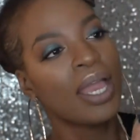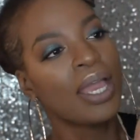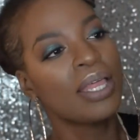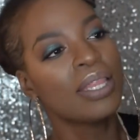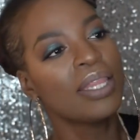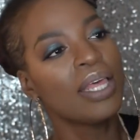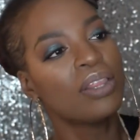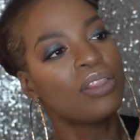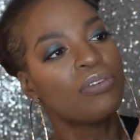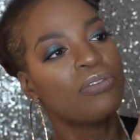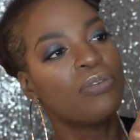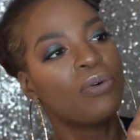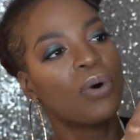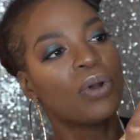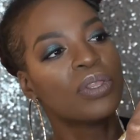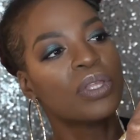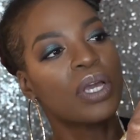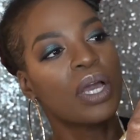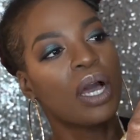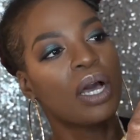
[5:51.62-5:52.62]
Then the
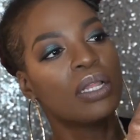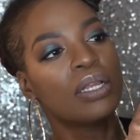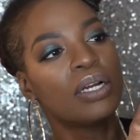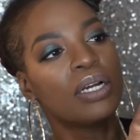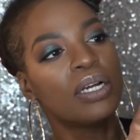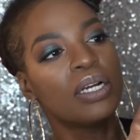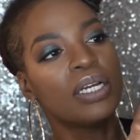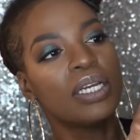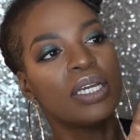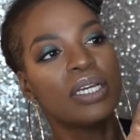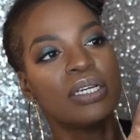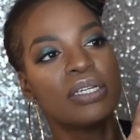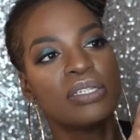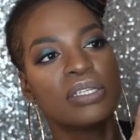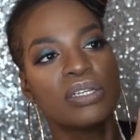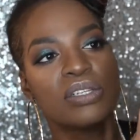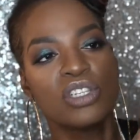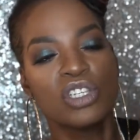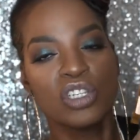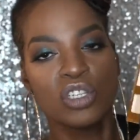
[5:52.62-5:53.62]
fourth color is
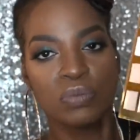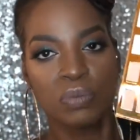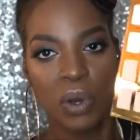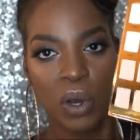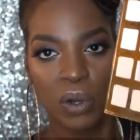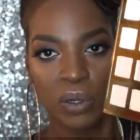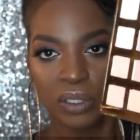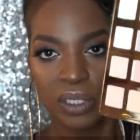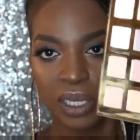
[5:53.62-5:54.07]
Smoked.